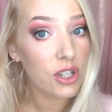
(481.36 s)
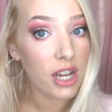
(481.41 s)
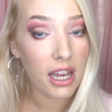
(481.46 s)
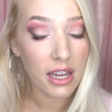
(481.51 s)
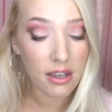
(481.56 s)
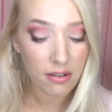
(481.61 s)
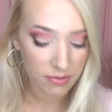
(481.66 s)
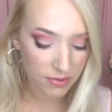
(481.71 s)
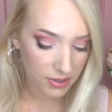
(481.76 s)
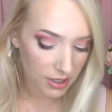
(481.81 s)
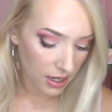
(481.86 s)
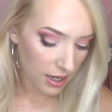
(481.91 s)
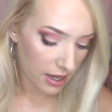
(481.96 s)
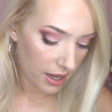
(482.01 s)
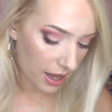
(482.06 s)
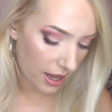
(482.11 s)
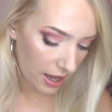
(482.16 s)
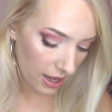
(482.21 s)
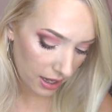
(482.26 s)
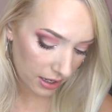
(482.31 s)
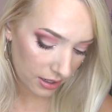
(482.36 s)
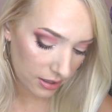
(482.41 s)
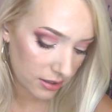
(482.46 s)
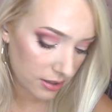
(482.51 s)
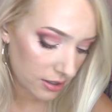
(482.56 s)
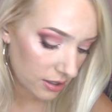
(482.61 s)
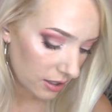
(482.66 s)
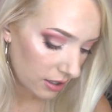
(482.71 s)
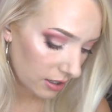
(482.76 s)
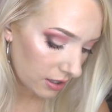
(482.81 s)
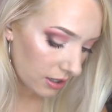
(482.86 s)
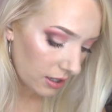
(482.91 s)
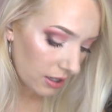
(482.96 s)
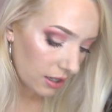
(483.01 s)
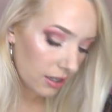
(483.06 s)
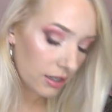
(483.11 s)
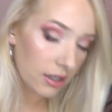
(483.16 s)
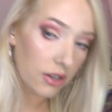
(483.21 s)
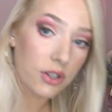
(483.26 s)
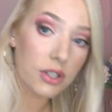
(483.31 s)
shaved and
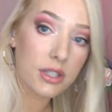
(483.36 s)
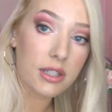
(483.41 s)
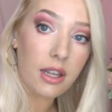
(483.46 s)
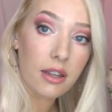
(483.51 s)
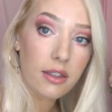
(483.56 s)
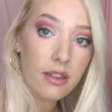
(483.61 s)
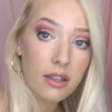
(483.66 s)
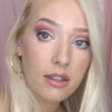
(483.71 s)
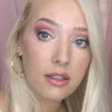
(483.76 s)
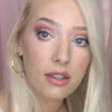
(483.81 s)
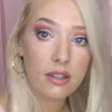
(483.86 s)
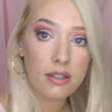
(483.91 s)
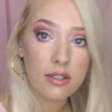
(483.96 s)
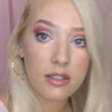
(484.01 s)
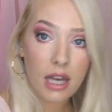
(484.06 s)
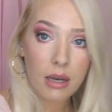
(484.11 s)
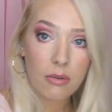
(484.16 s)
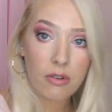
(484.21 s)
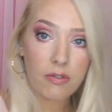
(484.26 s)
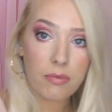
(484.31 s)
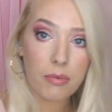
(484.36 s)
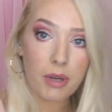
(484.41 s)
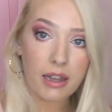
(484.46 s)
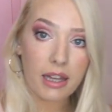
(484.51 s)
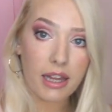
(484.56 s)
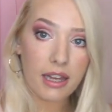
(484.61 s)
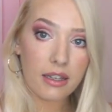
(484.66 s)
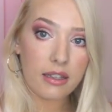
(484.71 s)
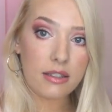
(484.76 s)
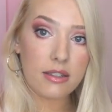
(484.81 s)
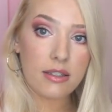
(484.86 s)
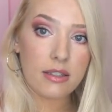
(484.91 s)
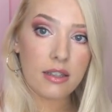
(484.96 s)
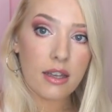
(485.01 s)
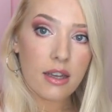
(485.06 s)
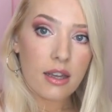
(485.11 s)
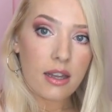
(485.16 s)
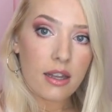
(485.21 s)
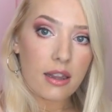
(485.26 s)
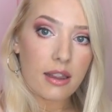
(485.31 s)
there is nothing that has come off my legs.
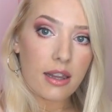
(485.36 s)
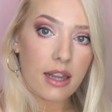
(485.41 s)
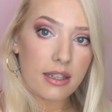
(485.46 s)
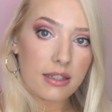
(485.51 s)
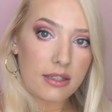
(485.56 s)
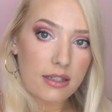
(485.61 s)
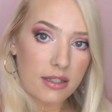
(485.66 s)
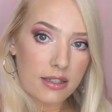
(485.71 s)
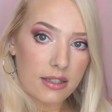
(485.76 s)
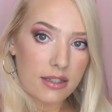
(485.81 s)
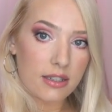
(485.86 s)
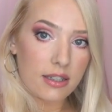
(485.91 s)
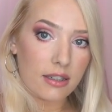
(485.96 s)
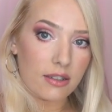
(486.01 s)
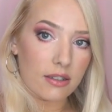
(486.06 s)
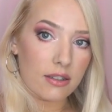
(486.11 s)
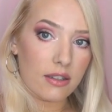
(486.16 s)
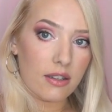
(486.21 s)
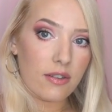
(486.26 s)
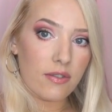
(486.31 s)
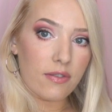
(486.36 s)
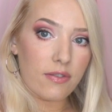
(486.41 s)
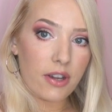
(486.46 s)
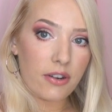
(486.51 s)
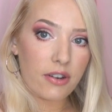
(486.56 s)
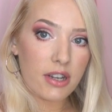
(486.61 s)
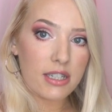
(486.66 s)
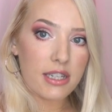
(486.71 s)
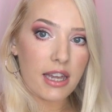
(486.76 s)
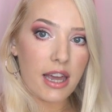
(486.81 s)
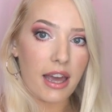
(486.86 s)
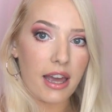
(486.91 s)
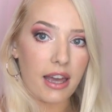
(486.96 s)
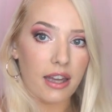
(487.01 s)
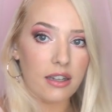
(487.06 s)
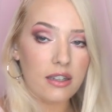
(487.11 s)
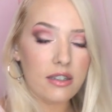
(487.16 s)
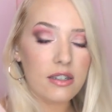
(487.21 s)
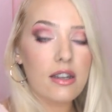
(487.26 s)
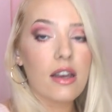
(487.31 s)
Legs are still very
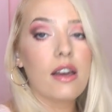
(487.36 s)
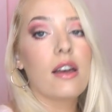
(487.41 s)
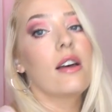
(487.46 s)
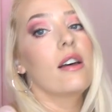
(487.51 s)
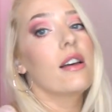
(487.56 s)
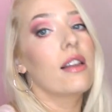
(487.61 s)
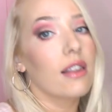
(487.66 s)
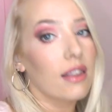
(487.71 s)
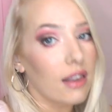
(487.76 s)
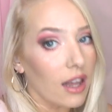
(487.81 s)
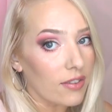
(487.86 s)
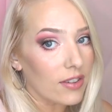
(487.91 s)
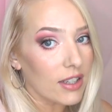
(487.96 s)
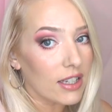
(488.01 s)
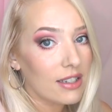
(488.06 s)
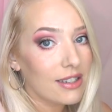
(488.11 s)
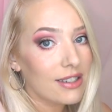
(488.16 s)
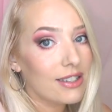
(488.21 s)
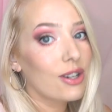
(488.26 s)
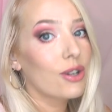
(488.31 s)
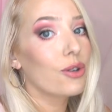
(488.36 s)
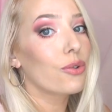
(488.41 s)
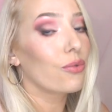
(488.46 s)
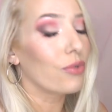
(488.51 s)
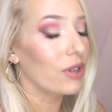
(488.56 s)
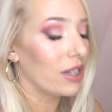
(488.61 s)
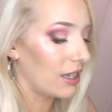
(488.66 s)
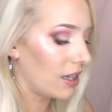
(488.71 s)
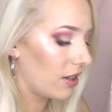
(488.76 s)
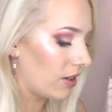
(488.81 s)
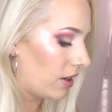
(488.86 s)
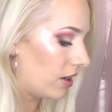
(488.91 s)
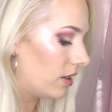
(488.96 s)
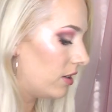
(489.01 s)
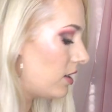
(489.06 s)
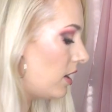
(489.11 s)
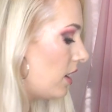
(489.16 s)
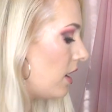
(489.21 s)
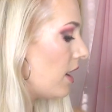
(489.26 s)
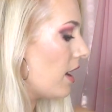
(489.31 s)
tanned. Love it. Really
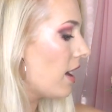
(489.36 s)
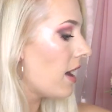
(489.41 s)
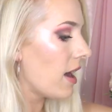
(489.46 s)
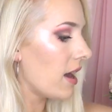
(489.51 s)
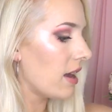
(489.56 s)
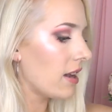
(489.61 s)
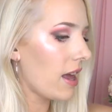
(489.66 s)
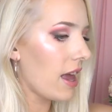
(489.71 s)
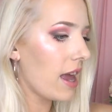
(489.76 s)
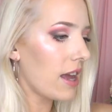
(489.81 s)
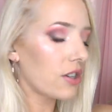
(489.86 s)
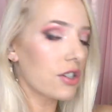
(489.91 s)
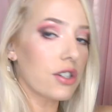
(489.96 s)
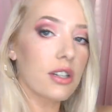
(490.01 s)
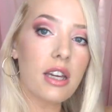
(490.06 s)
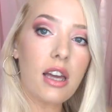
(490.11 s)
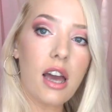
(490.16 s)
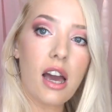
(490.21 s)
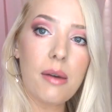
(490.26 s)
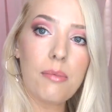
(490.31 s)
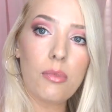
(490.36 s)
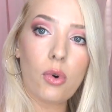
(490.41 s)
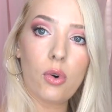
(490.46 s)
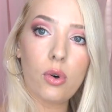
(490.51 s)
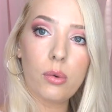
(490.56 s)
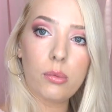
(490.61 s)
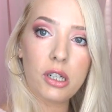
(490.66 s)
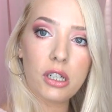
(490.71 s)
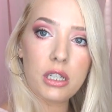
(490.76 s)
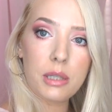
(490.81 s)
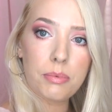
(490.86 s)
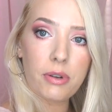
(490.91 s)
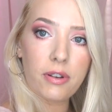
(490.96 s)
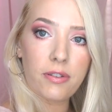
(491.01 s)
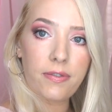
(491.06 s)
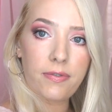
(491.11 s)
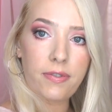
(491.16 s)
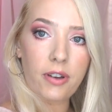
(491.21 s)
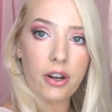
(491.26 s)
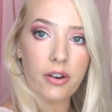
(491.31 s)
good. And actually, I'm almost
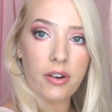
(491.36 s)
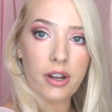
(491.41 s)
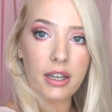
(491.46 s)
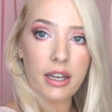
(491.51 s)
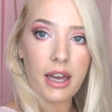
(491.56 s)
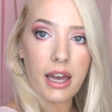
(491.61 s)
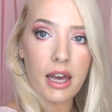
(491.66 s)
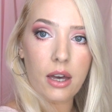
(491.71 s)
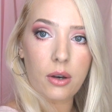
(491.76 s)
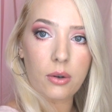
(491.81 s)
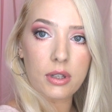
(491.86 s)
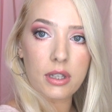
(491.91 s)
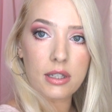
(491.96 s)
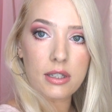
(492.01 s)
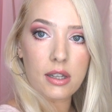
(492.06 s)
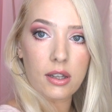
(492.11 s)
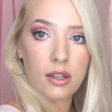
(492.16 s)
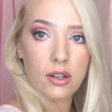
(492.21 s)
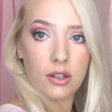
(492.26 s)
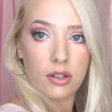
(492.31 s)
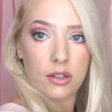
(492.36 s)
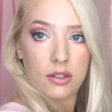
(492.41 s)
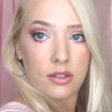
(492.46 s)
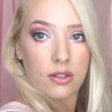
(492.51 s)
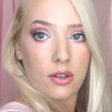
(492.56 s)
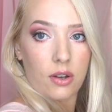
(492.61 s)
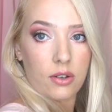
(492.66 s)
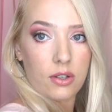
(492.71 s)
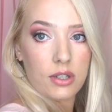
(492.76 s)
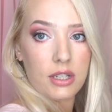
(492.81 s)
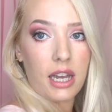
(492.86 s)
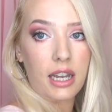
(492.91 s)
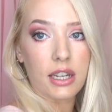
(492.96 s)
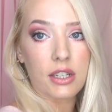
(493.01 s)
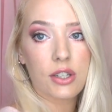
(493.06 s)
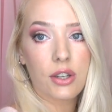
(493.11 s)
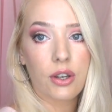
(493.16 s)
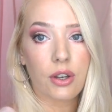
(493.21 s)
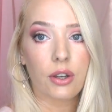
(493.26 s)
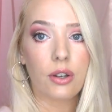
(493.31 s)
preferring how this looks on day
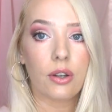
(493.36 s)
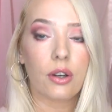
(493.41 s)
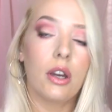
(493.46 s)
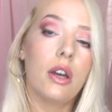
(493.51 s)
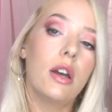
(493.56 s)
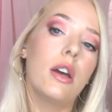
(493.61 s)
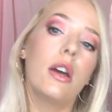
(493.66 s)
two.